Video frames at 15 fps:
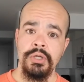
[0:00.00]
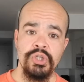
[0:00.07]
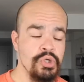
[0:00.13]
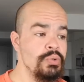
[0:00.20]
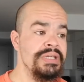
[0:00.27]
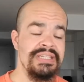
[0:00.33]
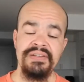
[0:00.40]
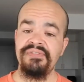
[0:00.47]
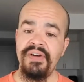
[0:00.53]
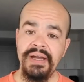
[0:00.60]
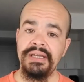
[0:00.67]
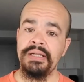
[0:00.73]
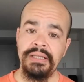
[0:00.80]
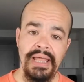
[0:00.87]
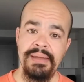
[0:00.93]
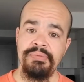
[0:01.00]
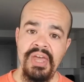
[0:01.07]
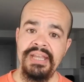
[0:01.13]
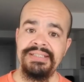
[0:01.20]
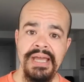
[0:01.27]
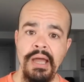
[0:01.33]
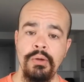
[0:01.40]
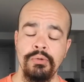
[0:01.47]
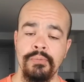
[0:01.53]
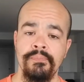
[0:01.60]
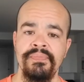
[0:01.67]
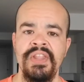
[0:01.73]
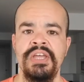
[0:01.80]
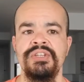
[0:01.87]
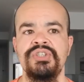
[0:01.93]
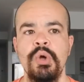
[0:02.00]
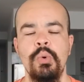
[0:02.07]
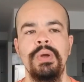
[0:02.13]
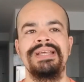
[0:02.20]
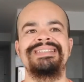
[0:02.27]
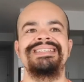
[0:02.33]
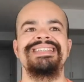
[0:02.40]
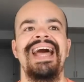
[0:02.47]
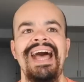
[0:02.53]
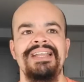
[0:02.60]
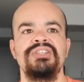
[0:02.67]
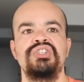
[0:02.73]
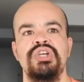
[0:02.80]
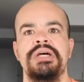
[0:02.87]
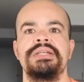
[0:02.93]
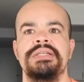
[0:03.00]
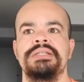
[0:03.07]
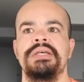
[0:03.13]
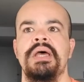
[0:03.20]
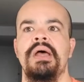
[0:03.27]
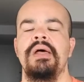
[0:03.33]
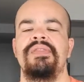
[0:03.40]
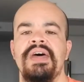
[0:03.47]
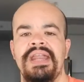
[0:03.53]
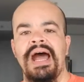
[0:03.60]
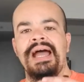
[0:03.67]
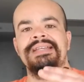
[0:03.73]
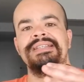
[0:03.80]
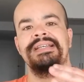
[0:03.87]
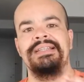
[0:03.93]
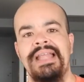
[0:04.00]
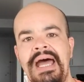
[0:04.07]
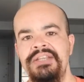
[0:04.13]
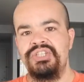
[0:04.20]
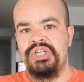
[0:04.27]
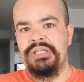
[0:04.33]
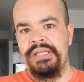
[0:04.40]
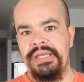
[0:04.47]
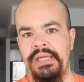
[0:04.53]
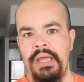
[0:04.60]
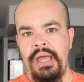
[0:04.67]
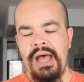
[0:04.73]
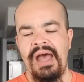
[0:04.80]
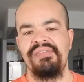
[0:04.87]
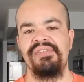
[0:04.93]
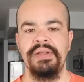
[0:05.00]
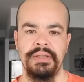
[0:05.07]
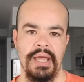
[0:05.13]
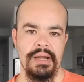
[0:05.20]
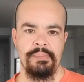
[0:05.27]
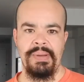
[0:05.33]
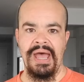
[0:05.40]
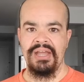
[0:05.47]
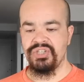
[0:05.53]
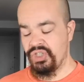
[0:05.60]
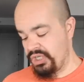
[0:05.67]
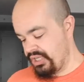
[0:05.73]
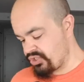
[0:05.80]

You need to fucking clamp that down. So it's not just that ideologically I feel a lot of passion.